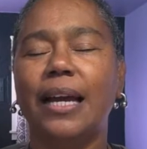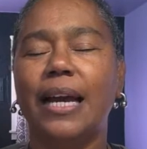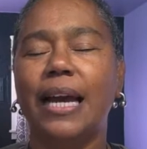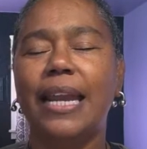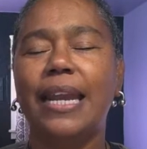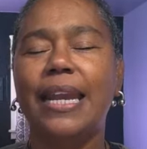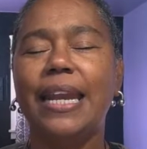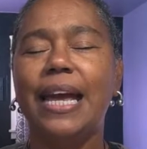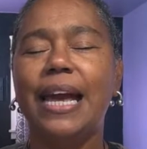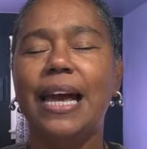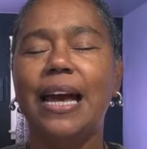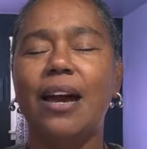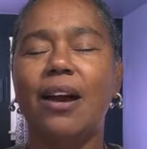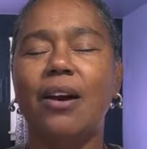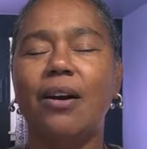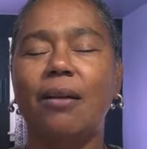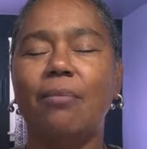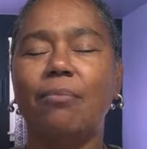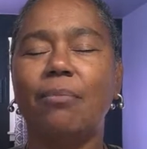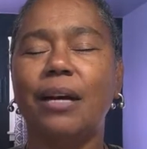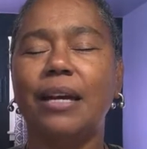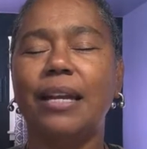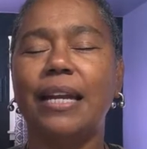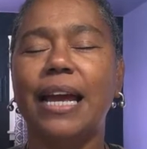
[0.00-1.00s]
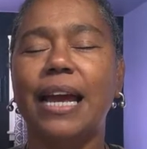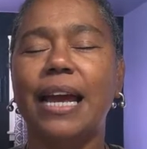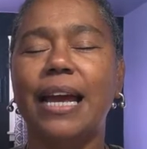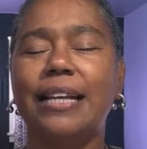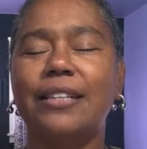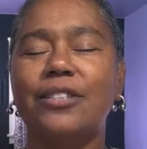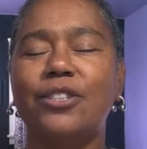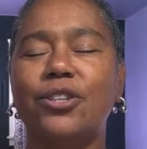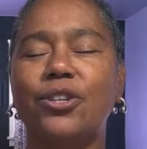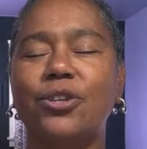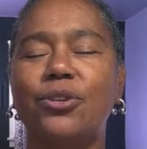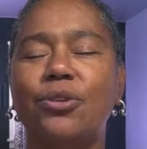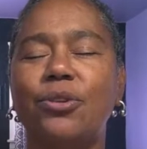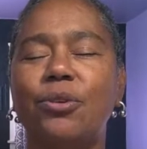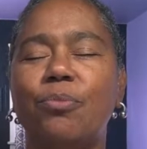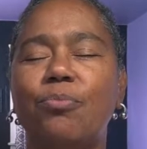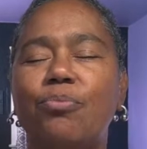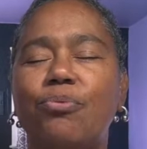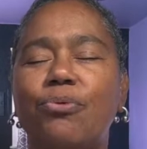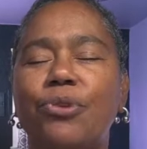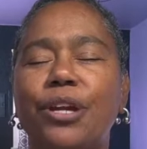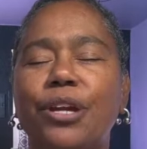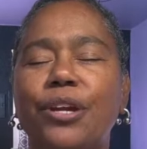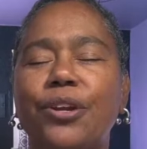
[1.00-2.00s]
And now I'm going to ask you to
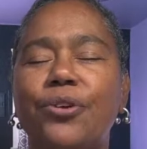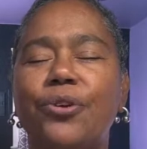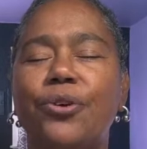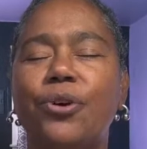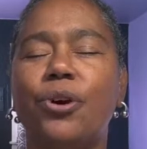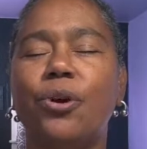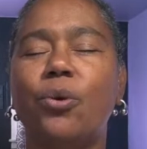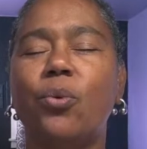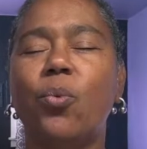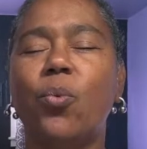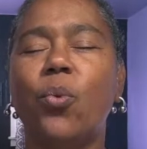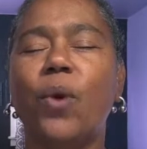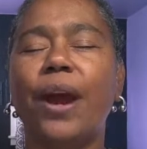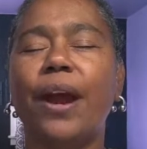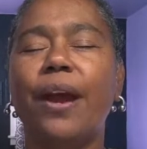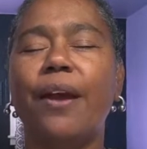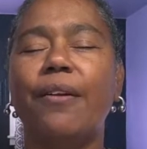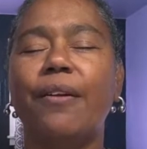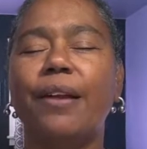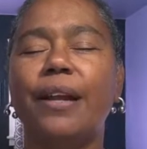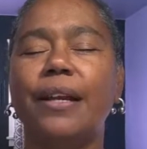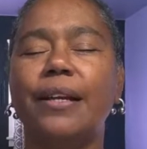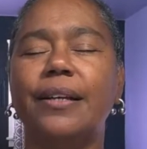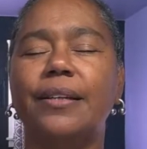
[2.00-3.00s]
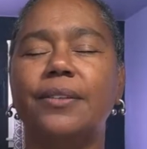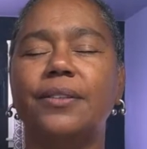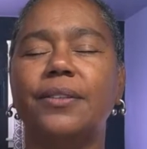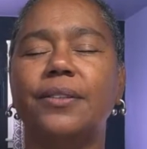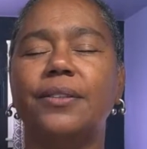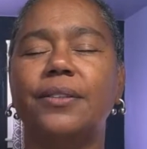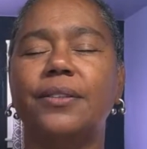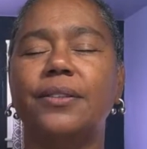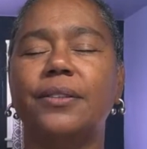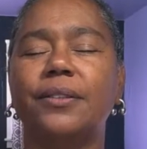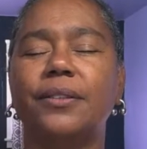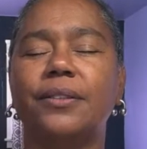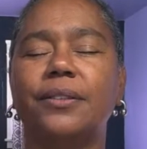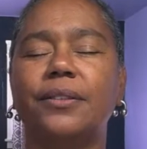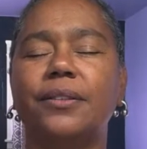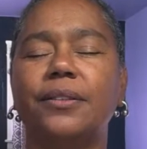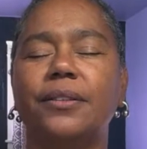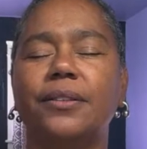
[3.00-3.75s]
bring your awareness